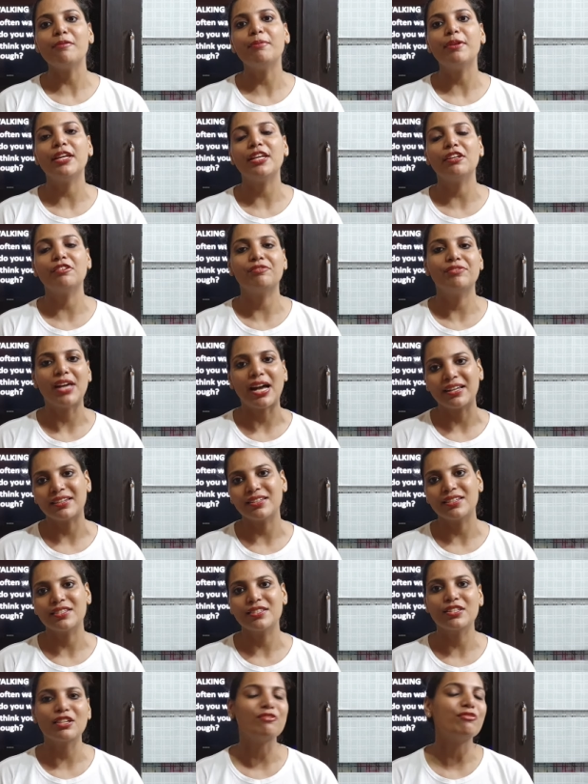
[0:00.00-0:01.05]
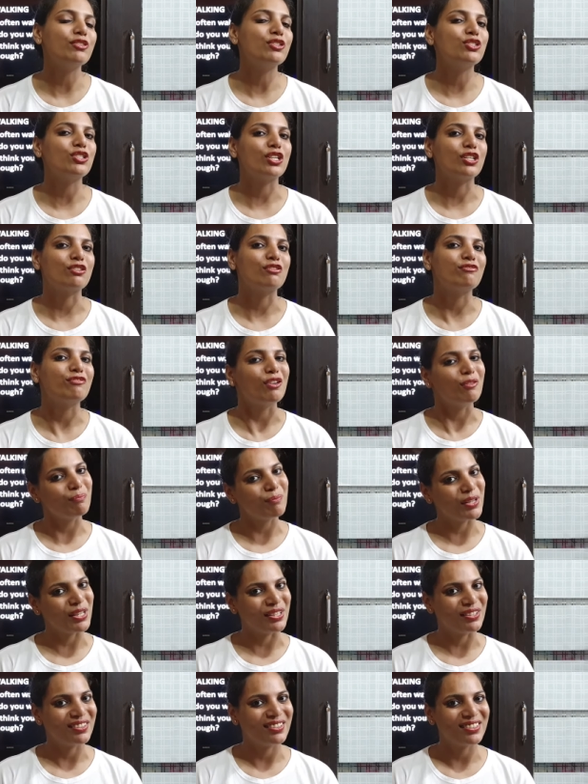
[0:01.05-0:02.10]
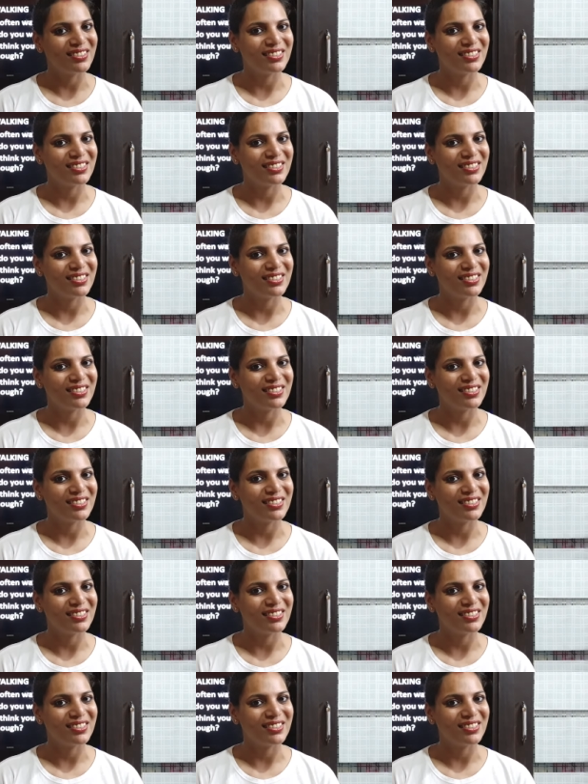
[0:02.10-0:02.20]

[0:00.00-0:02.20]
believe that is sufficient for me.